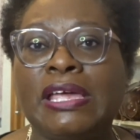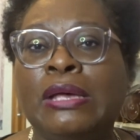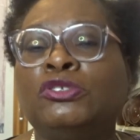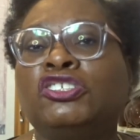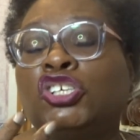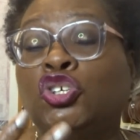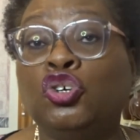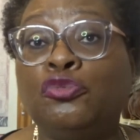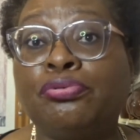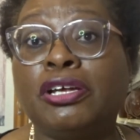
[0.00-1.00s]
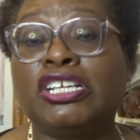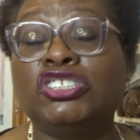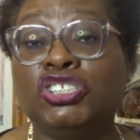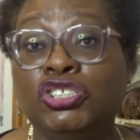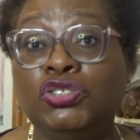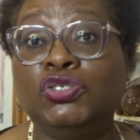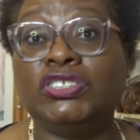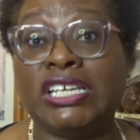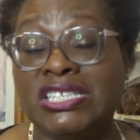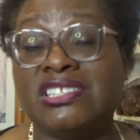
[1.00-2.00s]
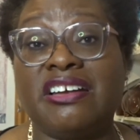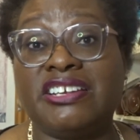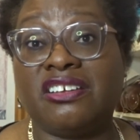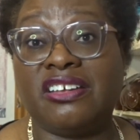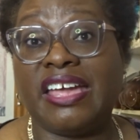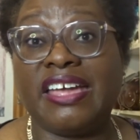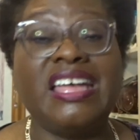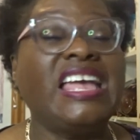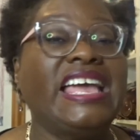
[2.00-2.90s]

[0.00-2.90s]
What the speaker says: It was just a good product to use inside her hair.